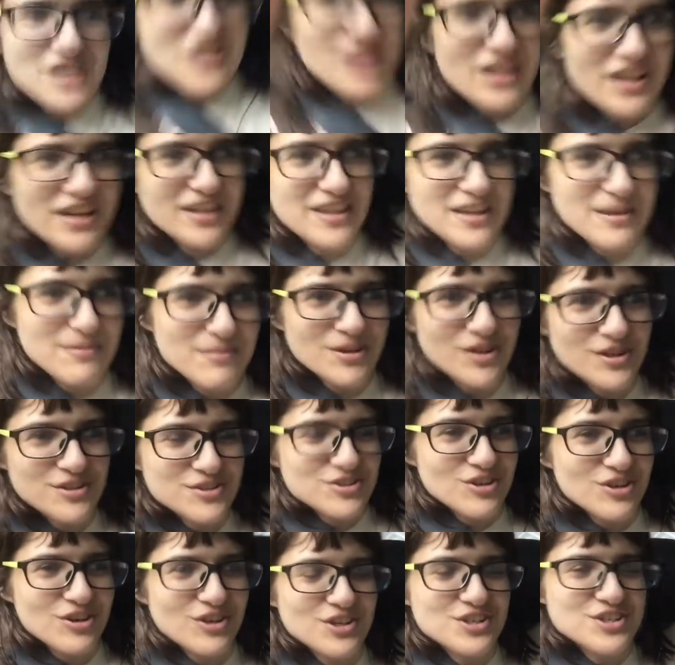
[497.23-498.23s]
like them in a
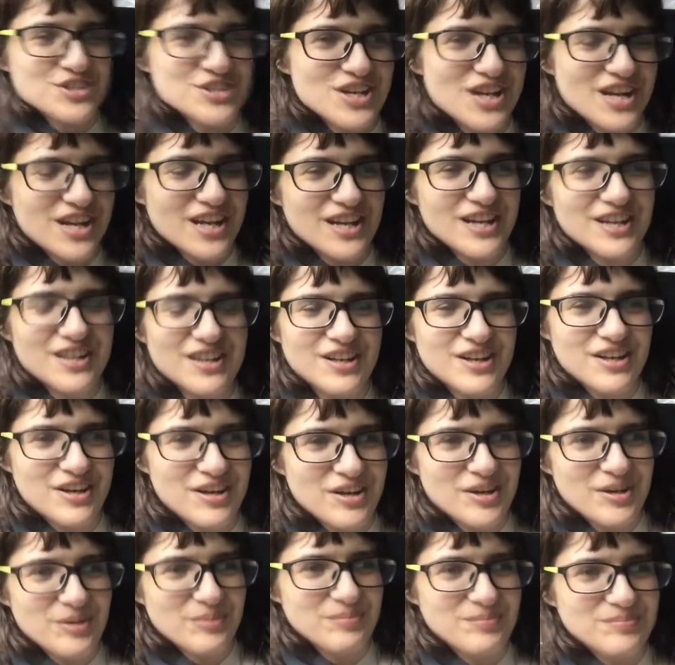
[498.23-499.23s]
church, and,
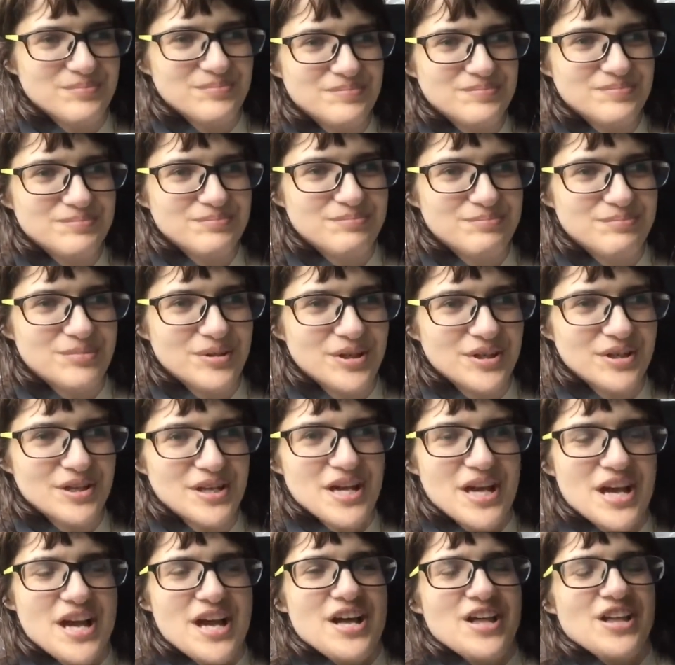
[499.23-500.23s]
I'm
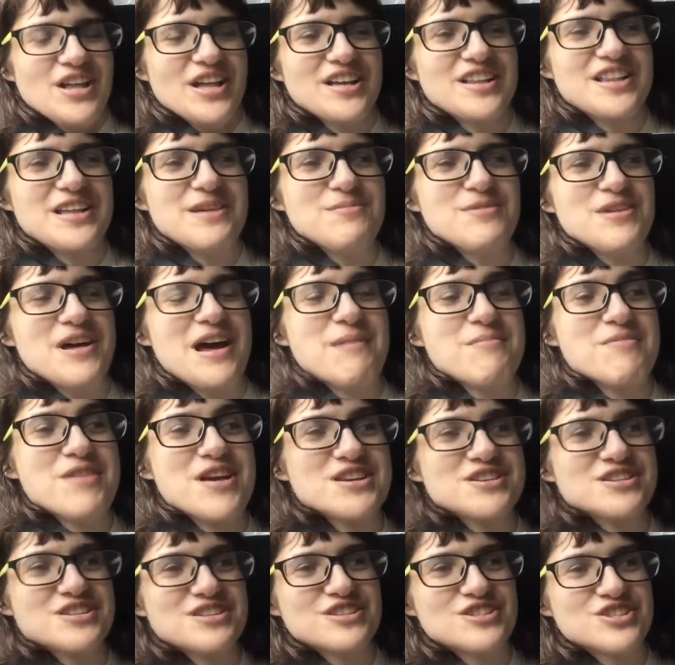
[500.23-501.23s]

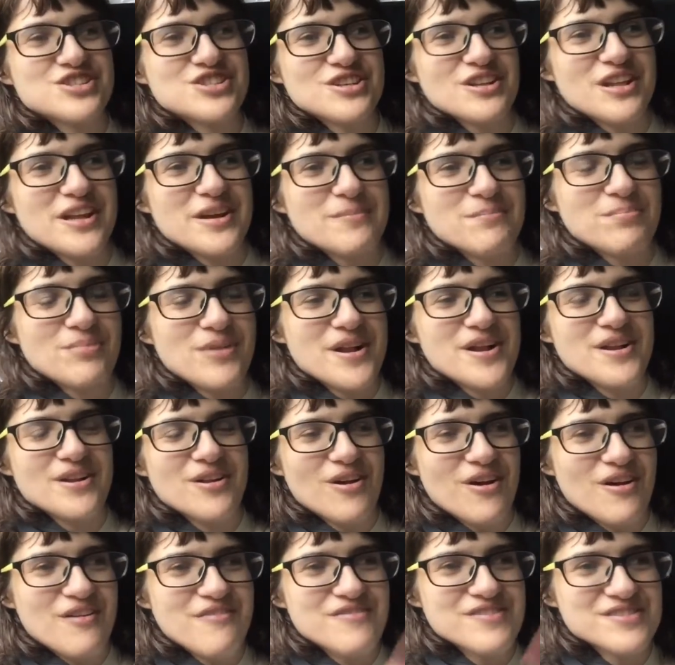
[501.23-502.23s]
guessing she like played it
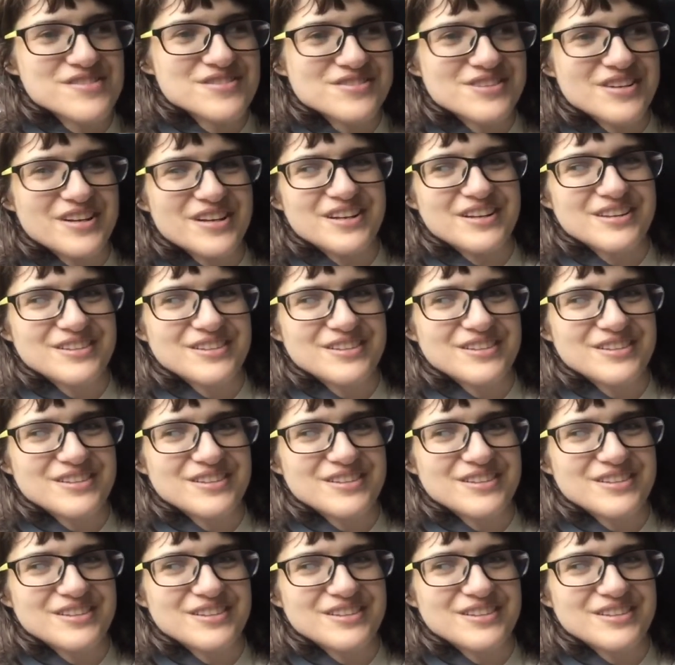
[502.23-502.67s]
off as like